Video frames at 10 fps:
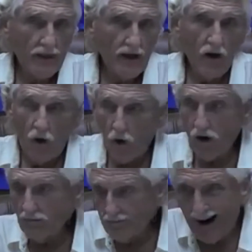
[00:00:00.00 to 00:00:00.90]

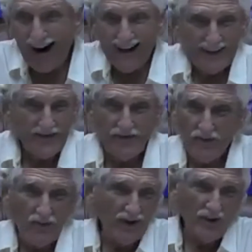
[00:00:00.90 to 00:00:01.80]
Or buy it
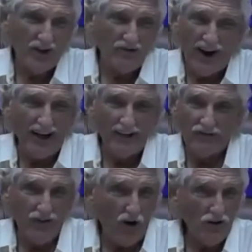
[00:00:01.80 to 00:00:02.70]
when you can find it
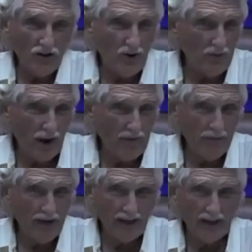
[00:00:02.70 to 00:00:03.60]
frozen, would probably
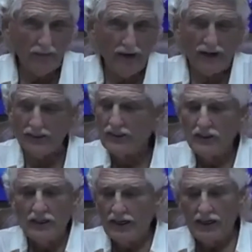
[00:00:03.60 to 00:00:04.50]
be a little better. 'Cause
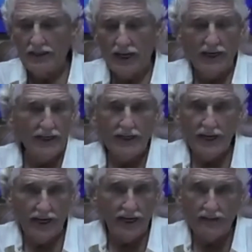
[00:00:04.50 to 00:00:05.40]
anything in a
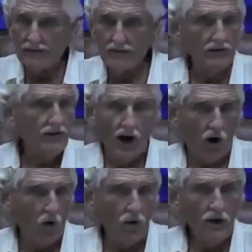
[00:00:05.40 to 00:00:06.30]
can,
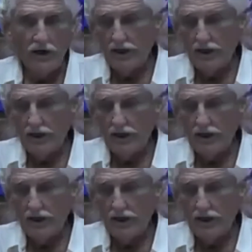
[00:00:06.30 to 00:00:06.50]
no.